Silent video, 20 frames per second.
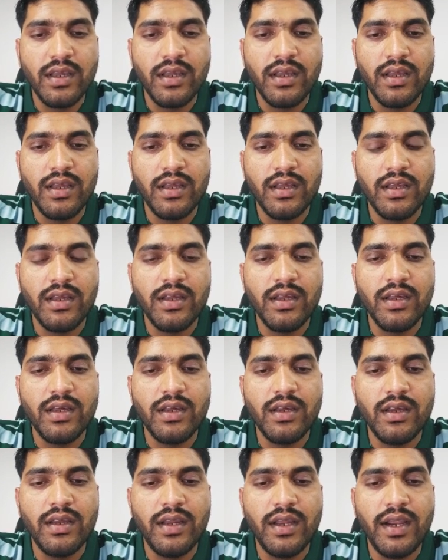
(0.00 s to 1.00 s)

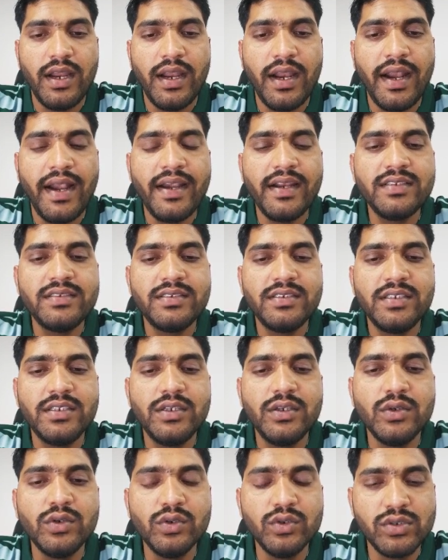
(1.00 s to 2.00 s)
and is
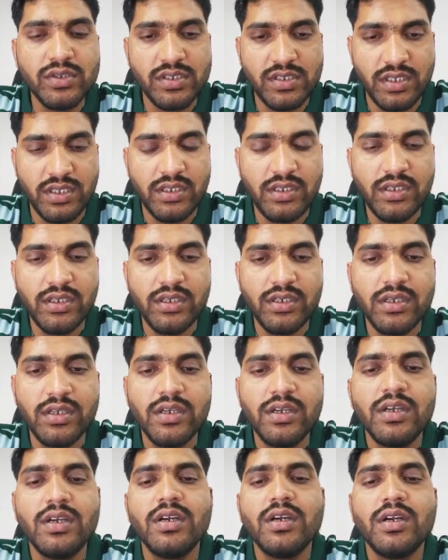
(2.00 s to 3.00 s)
used
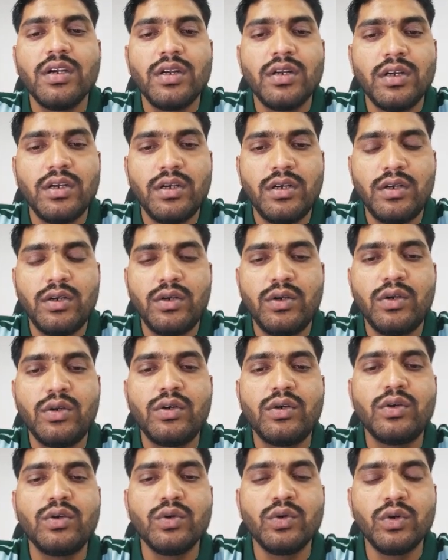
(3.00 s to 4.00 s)

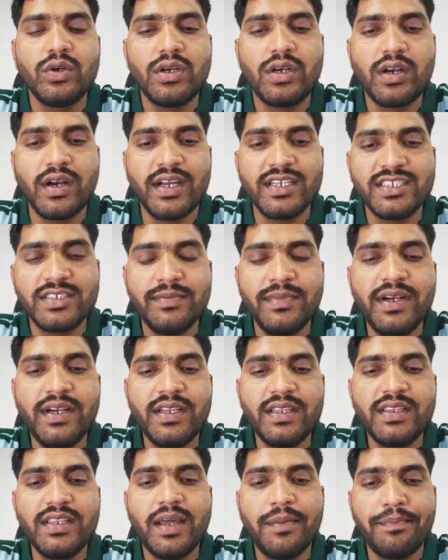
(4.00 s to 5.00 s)
to
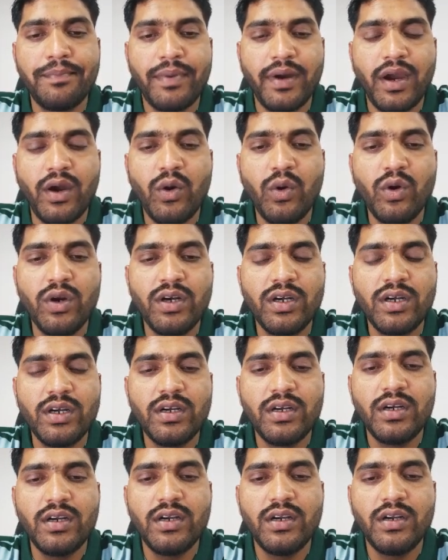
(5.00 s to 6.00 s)
transmit the power
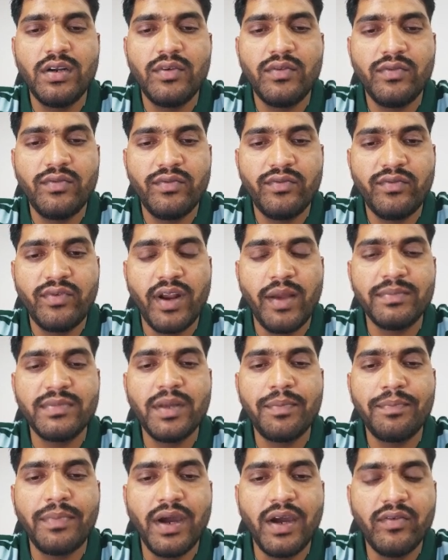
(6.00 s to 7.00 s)
from
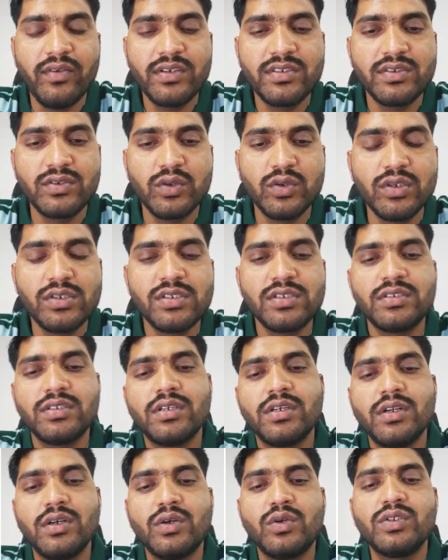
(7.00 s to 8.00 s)
the power source
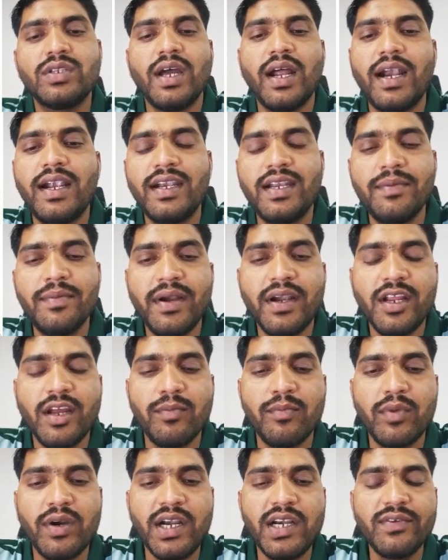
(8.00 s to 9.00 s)
to the ultimate
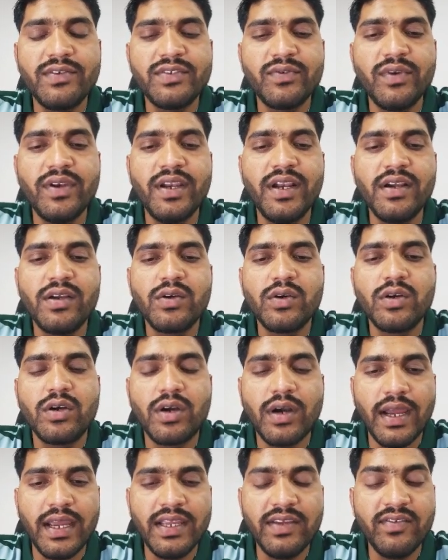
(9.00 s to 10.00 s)
component which we need to
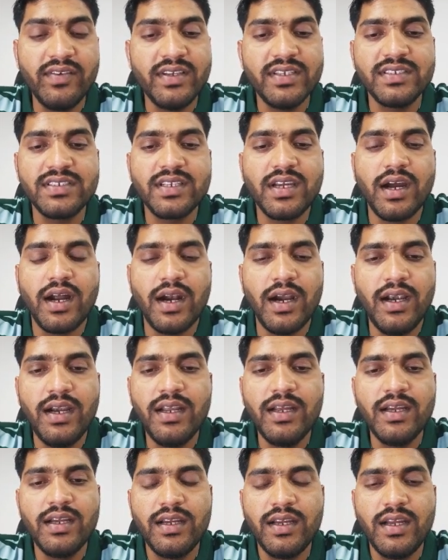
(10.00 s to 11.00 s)
drive is
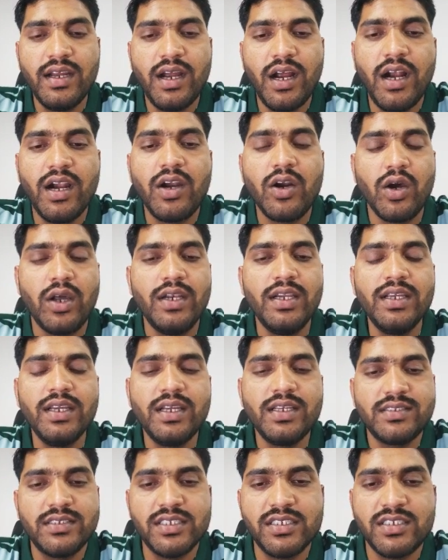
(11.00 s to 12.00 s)
called
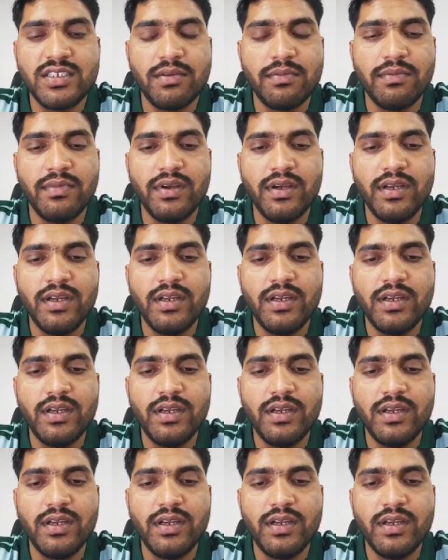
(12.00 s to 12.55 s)
hydraulic system.